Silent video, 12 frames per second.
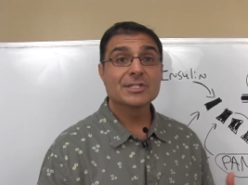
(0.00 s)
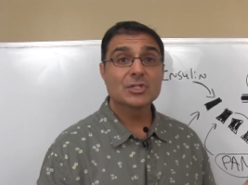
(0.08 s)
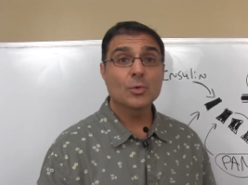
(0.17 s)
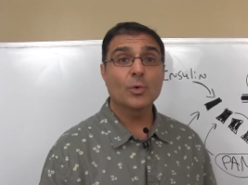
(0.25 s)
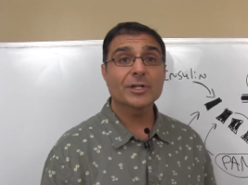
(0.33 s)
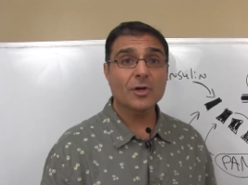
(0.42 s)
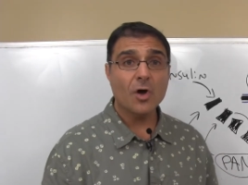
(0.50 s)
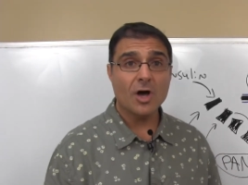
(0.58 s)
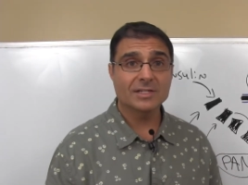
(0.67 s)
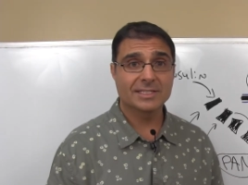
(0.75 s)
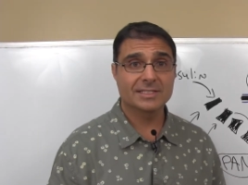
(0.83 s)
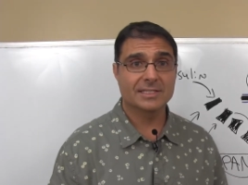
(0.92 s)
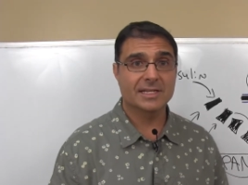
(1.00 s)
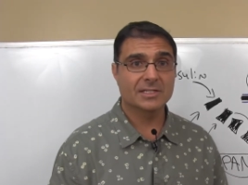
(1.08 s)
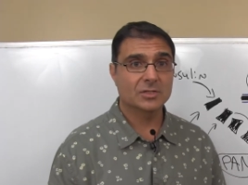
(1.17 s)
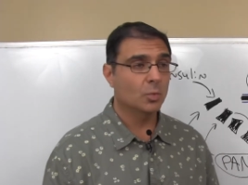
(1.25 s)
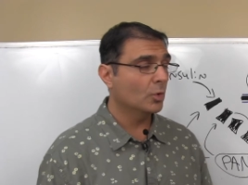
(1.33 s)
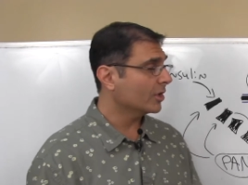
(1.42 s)
So, what causes
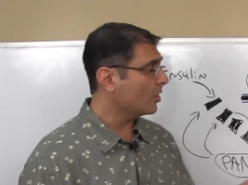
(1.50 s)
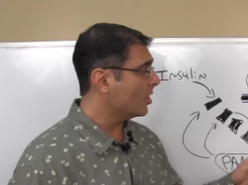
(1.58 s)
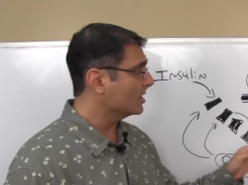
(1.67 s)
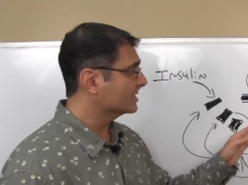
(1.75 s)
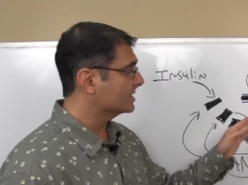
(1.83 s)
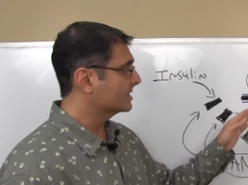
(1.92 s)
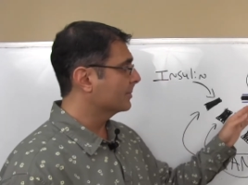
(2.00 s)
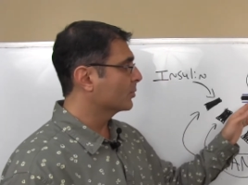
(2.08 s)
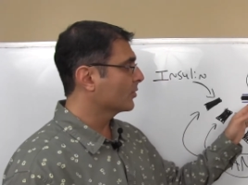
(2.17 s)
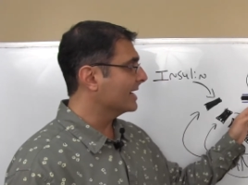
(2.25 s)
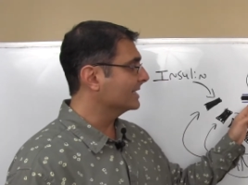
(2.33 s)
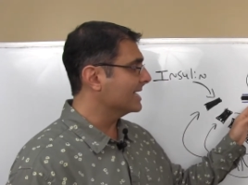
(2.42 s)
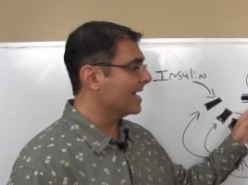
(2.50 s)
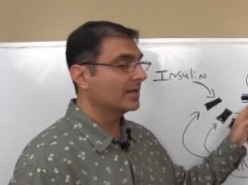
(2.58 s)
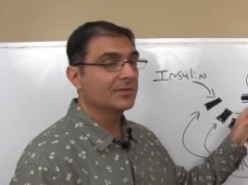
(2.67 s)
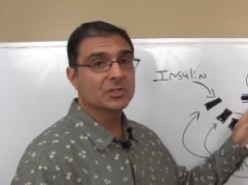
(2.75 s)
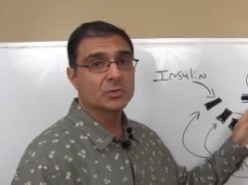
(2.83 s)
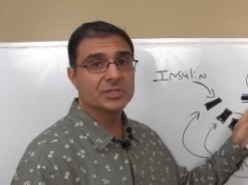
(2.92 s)
this? What causes the
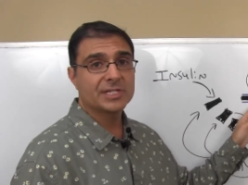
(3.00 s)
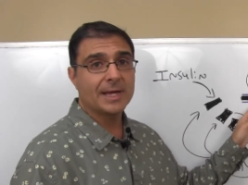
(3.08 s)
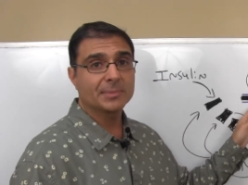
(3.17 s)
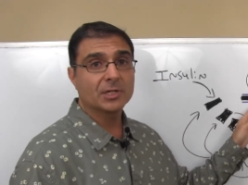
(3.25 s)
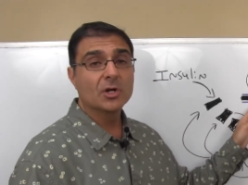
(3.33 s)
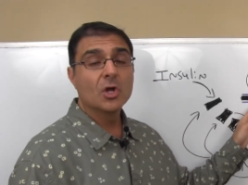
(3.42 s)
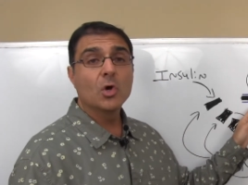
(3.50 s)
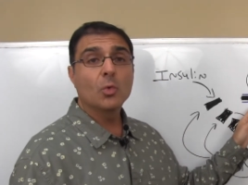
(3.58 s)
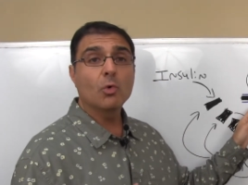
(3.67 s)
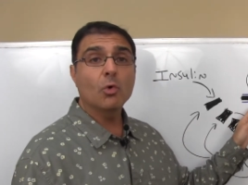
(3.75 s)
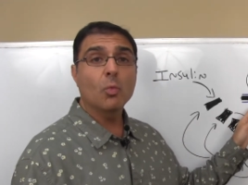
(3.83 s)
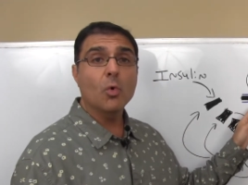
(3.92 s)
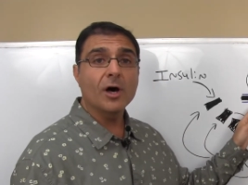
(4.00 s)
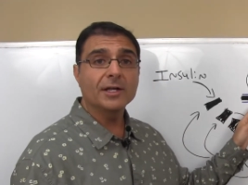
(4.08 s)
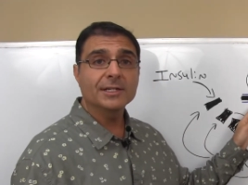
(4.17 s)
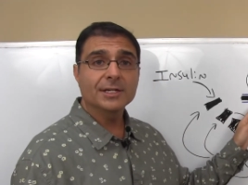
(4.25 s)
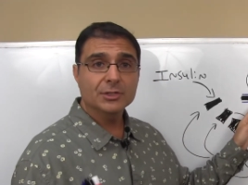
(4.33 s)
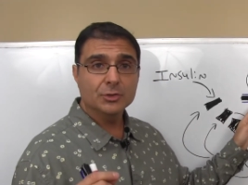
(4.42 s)
breakdown in this receptor? Well,
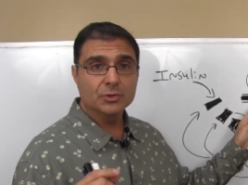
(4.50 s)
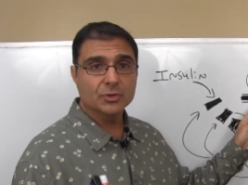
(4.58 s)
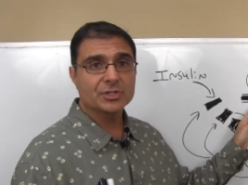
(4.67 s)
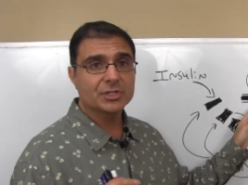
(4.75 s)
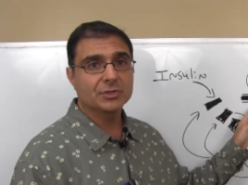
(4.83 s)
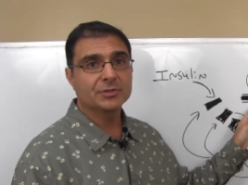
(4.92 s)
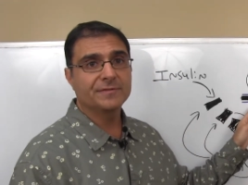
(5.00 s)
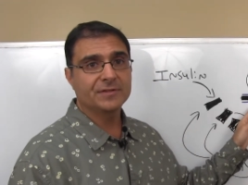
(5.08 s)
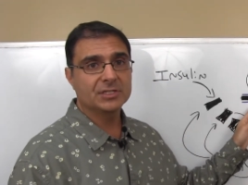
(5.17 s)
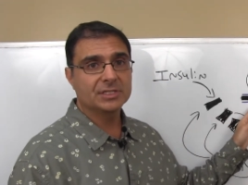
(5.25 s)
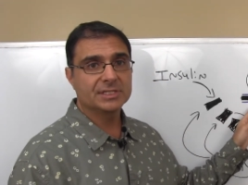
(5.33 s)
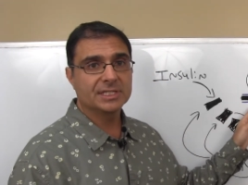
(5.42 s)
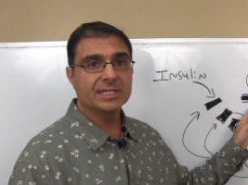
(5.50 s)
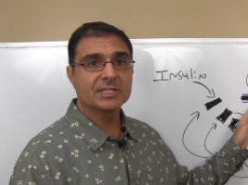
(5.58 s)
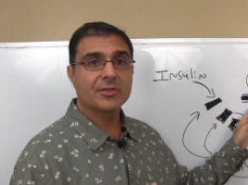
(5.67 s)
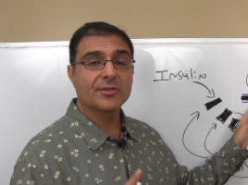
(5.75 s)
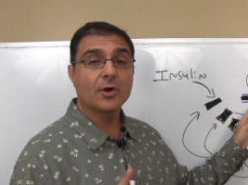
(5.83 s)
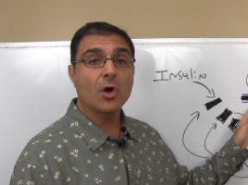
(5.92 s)
one, nutritional
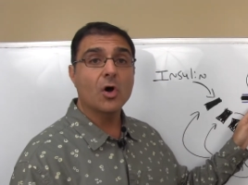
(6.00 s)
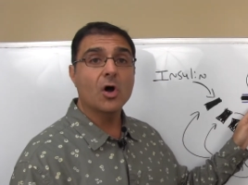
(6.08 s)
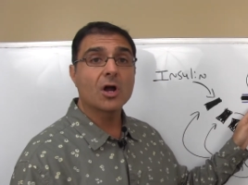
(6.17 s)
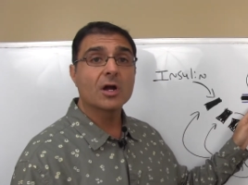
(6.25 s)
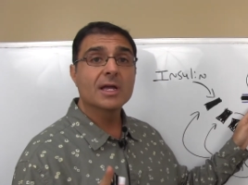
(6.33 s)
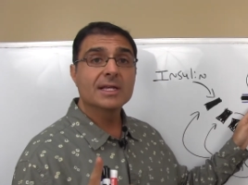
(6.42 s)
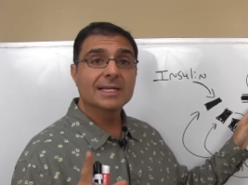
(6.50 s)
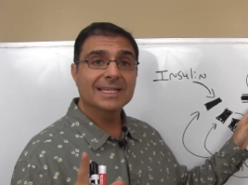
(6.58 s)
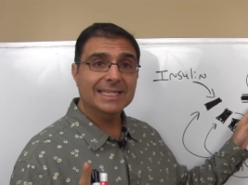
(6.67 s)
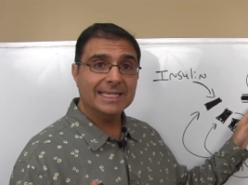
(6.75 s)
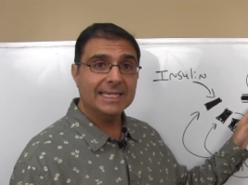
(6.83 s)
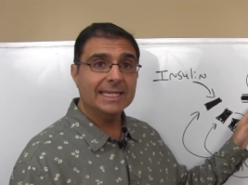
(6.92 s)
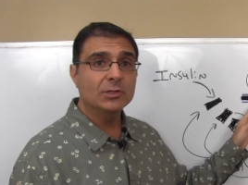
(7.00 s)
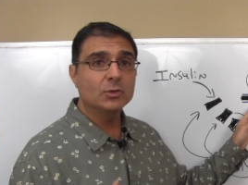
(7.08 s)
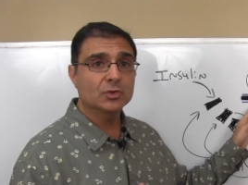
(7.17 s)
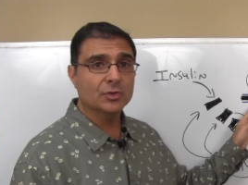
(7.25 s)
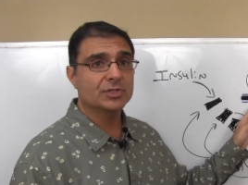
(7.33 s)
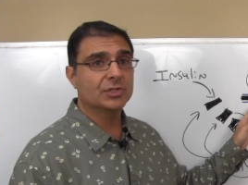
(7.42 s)
deficiencies. There are key
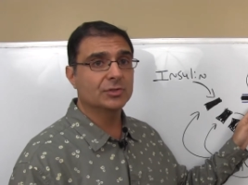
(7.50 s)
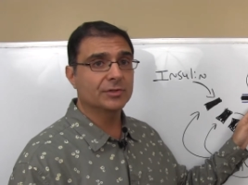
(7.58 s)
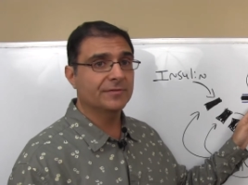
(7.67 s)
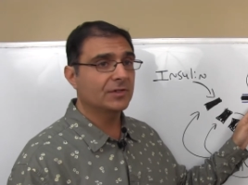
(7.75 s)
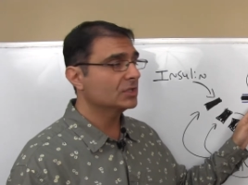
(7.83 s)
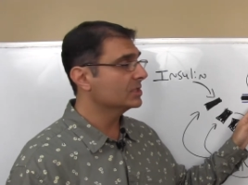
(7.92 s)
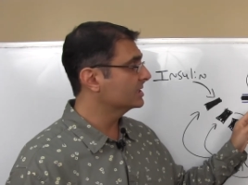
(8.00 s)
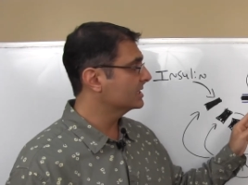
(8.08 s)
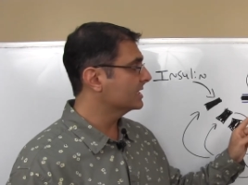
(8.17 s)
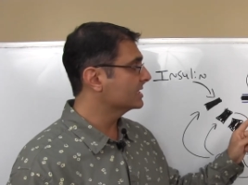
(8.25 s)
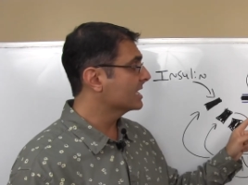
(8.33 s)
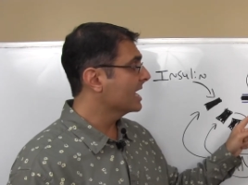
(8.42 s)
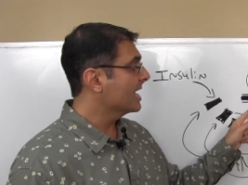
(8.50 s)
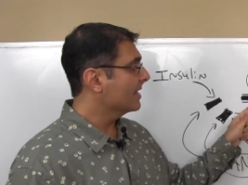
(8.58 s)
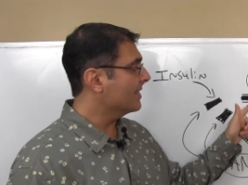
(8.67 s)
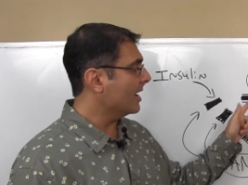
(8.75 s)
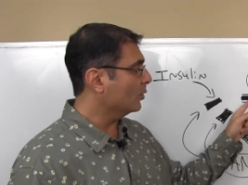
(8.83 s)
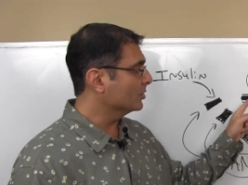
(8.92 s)
nutritional deficiencies
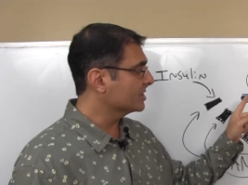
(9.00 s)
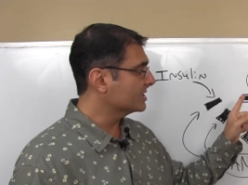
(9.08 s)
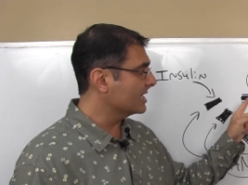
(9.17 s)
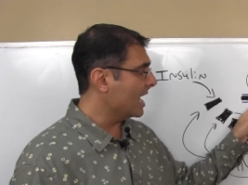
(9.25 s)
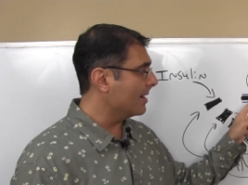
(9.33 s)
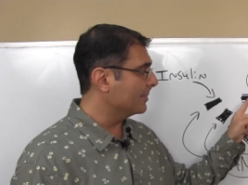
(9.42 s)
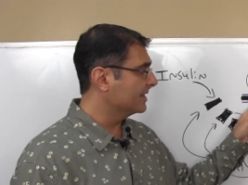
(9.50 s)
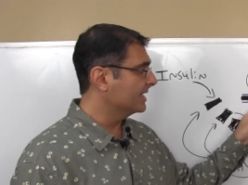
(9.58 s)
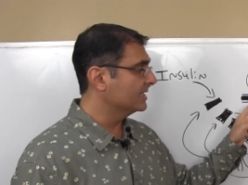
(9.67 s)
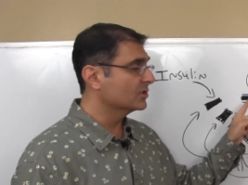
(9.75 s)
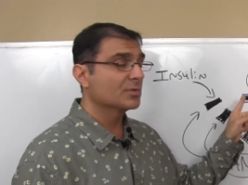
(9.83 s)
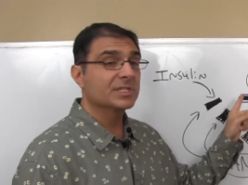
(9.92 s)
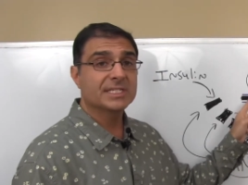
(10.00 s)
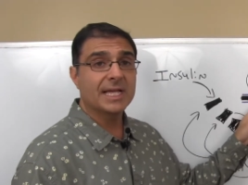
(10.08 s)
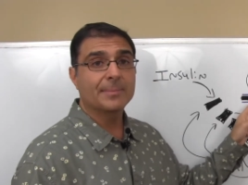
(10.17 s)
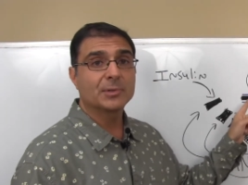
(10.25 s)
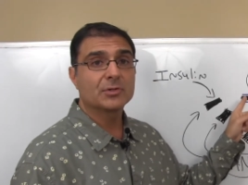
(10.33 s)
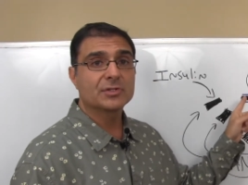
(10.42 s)
that will stop these
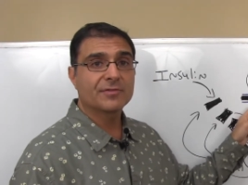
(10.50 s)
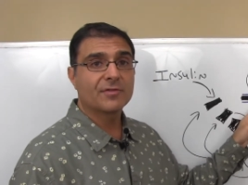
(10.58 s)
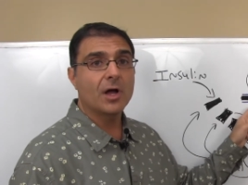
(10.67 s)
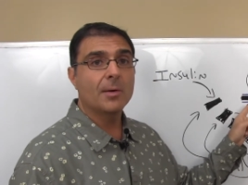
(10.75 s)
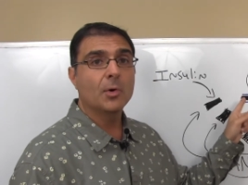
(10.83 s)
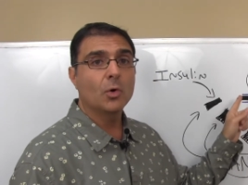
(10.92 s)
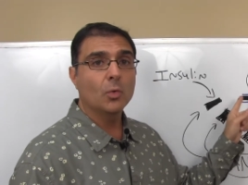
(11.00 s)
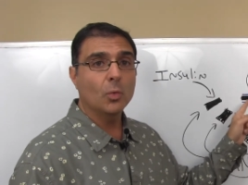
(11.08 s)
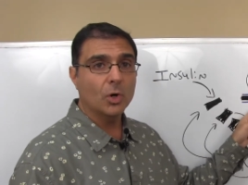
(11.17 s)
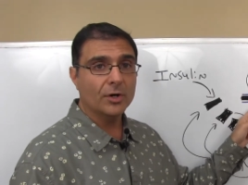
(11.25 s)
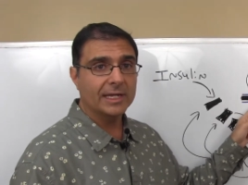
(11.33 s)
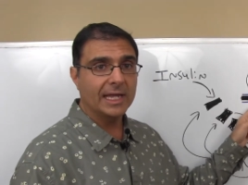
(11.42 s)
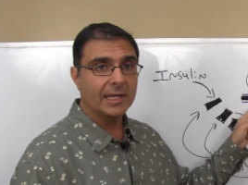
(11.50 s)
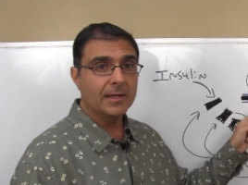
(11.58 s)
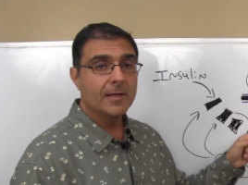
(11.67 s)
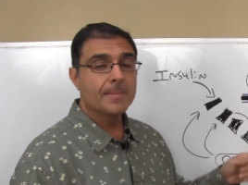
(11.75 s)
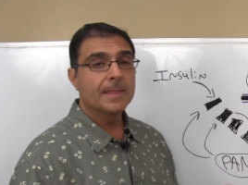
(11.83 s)
receptors from working,